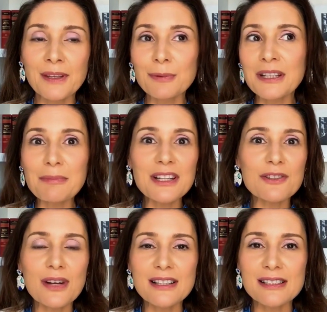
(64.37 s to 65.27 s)
Well, let me
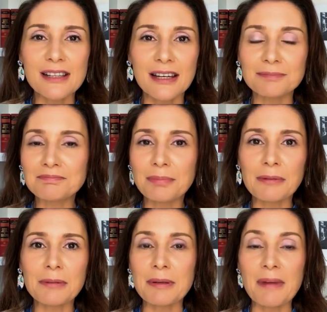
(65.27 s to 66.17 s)
address the
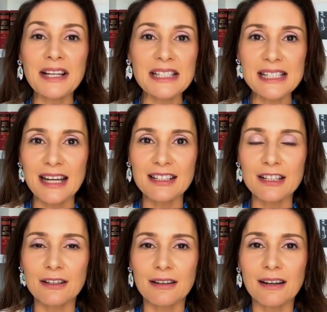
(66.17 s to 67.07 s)
probably mindset
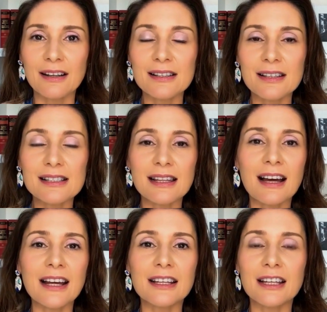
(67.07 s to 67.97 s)
here. It is
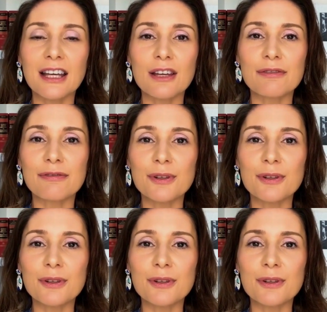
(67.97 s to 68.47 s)
like if